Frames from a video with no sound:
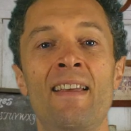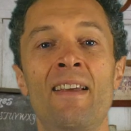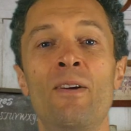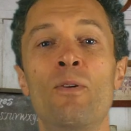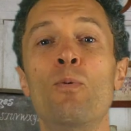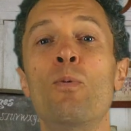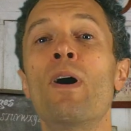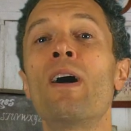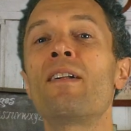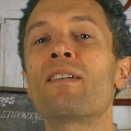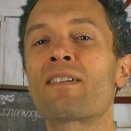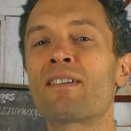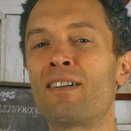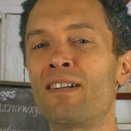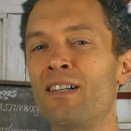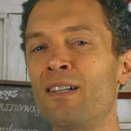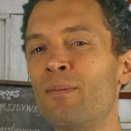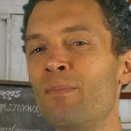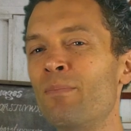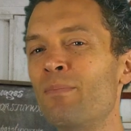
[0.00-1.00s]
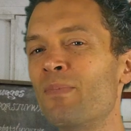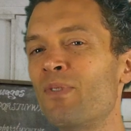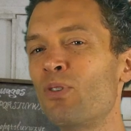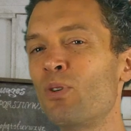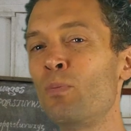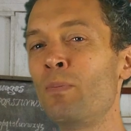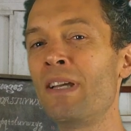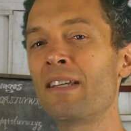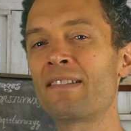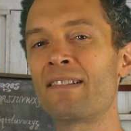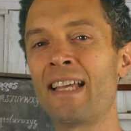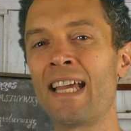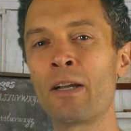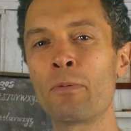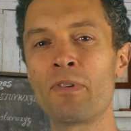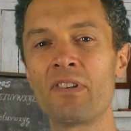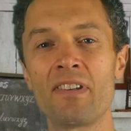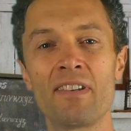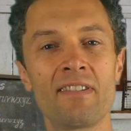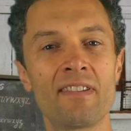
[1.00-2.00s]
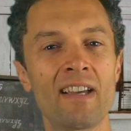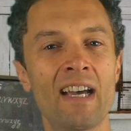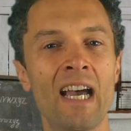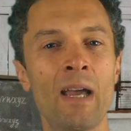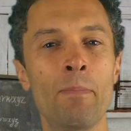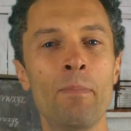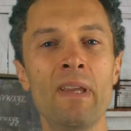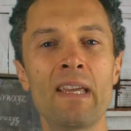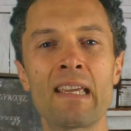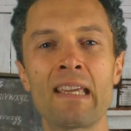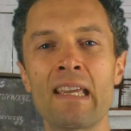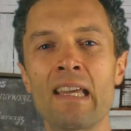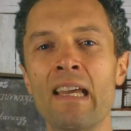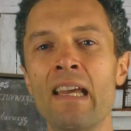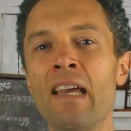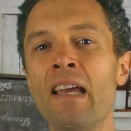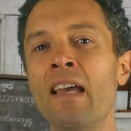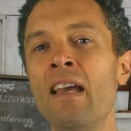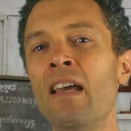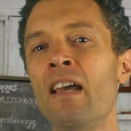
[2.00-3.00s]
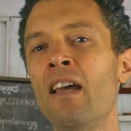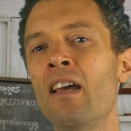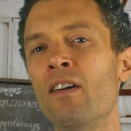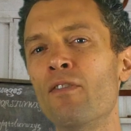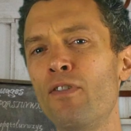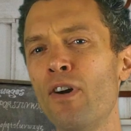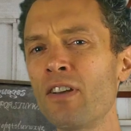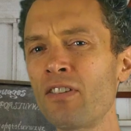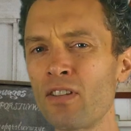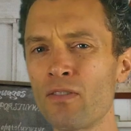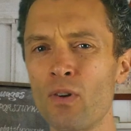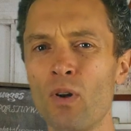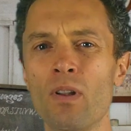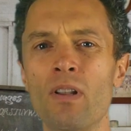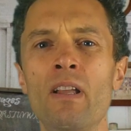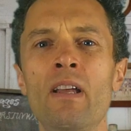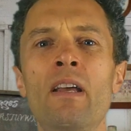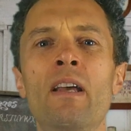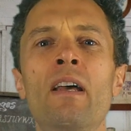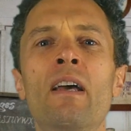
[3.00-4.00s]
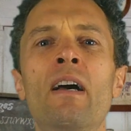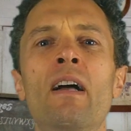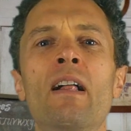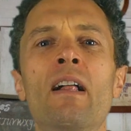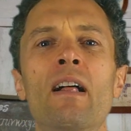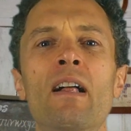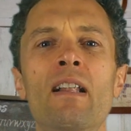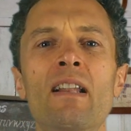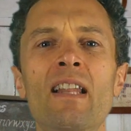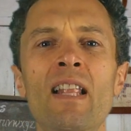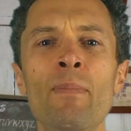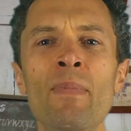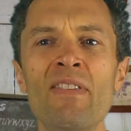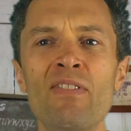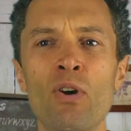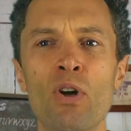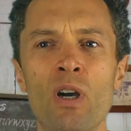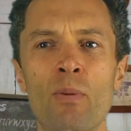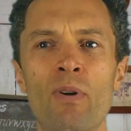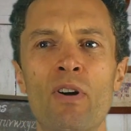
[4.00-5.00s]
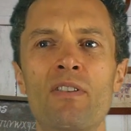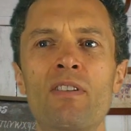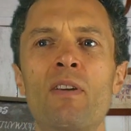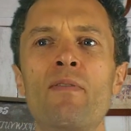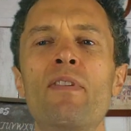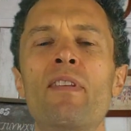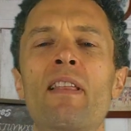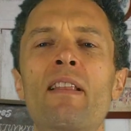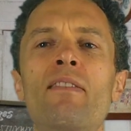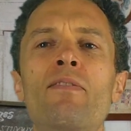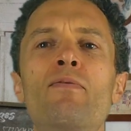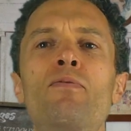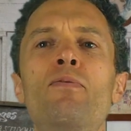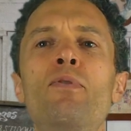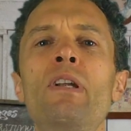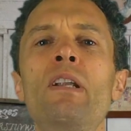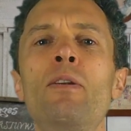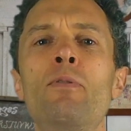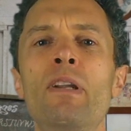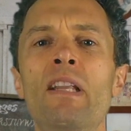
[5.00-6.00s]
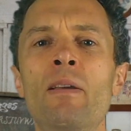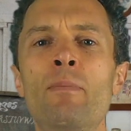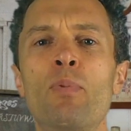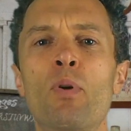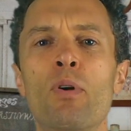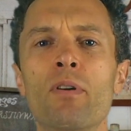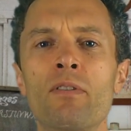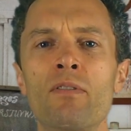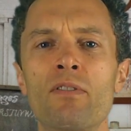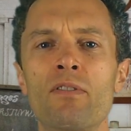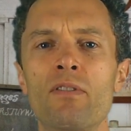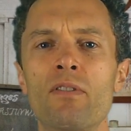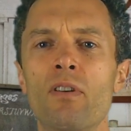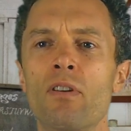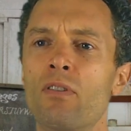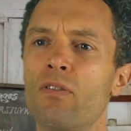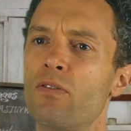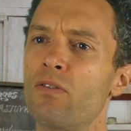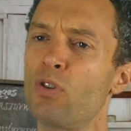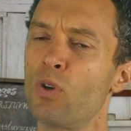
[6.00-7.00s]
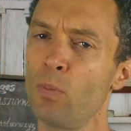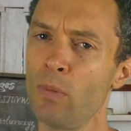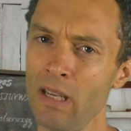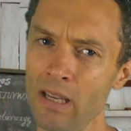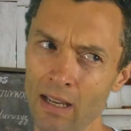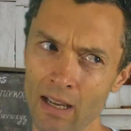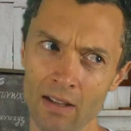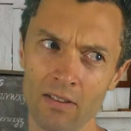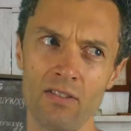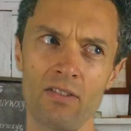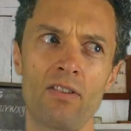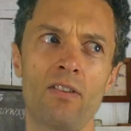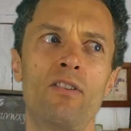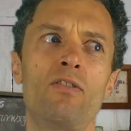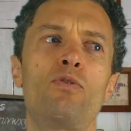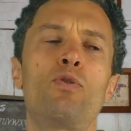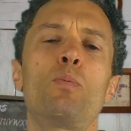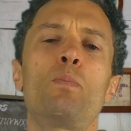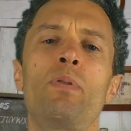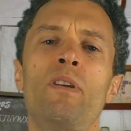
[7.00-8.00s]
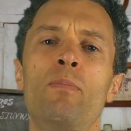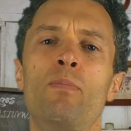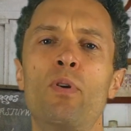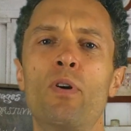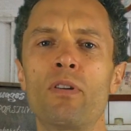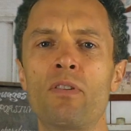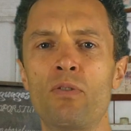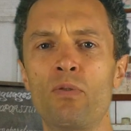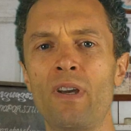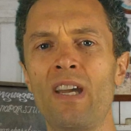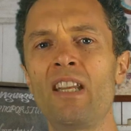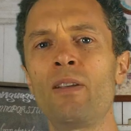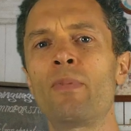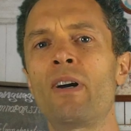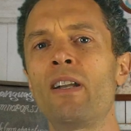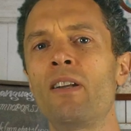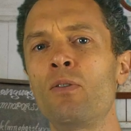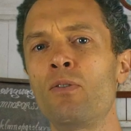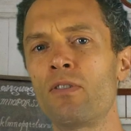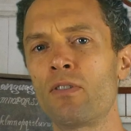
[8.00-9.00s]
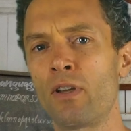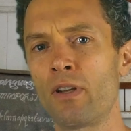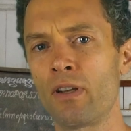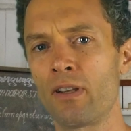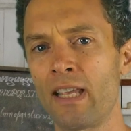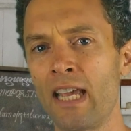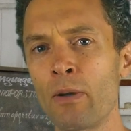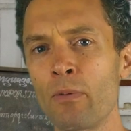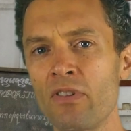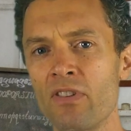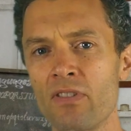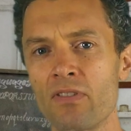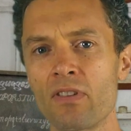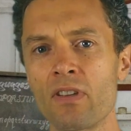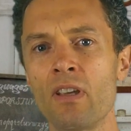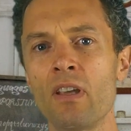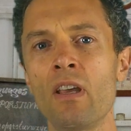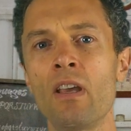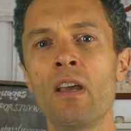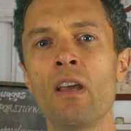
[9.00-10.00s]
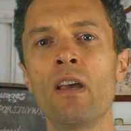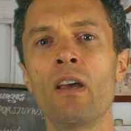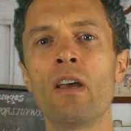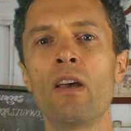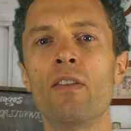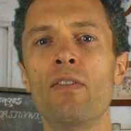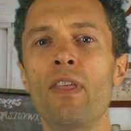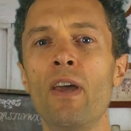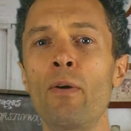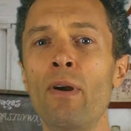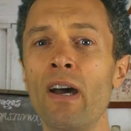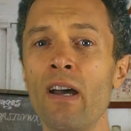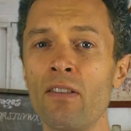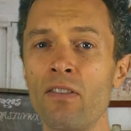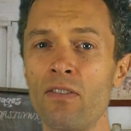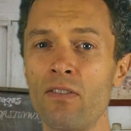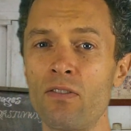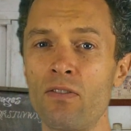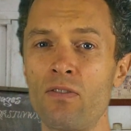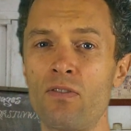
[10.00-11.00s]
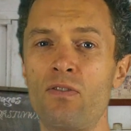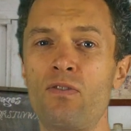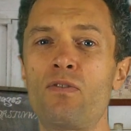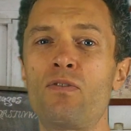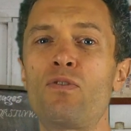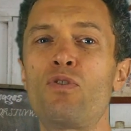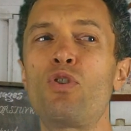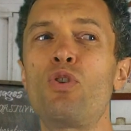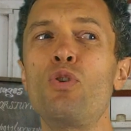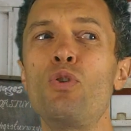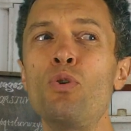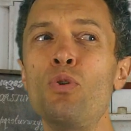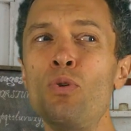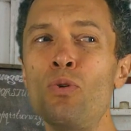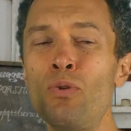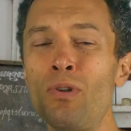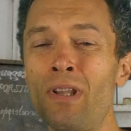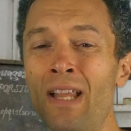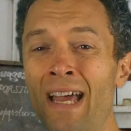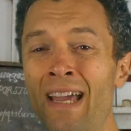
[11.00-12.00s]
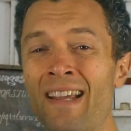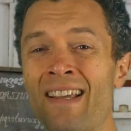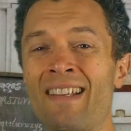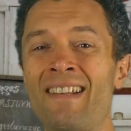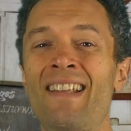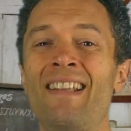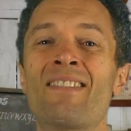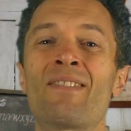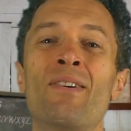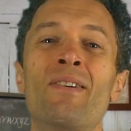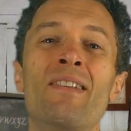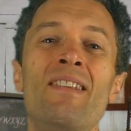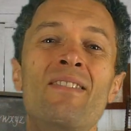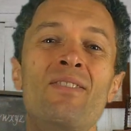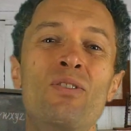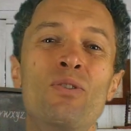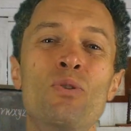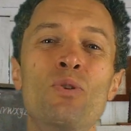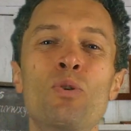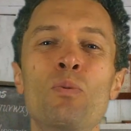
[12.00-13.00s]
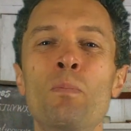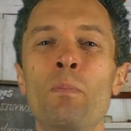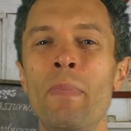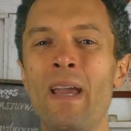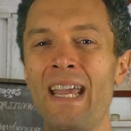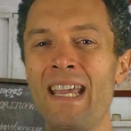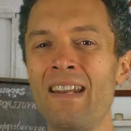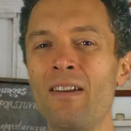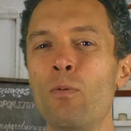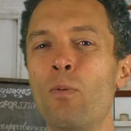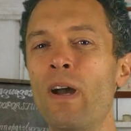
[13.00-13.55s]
Welcome to Mixed Languages. I'm Mick. First of all, let me talk about something that's really important to me and should be important to anybody who's learning languages. There are two, let's call it two main